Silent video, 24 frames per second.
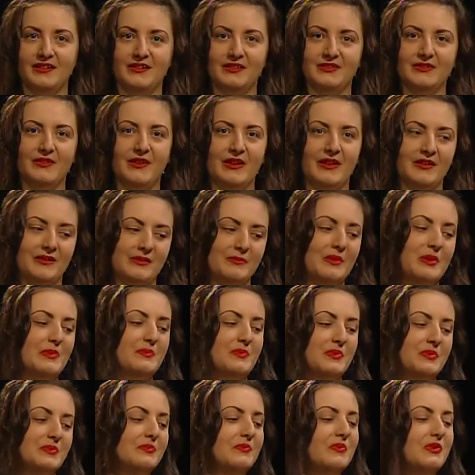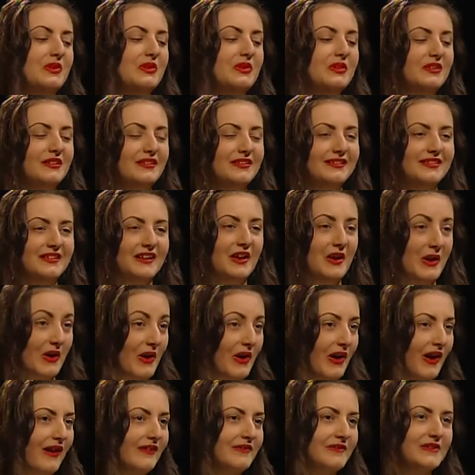you know, I remember being
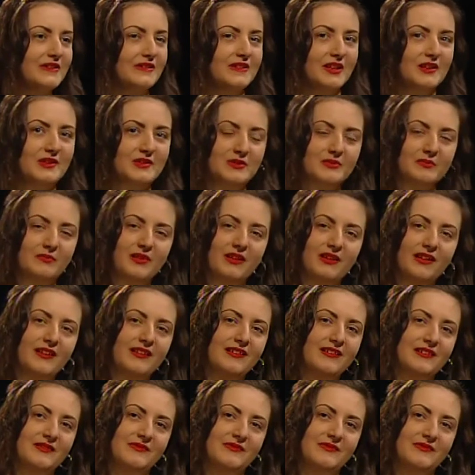on mm. stage and playing.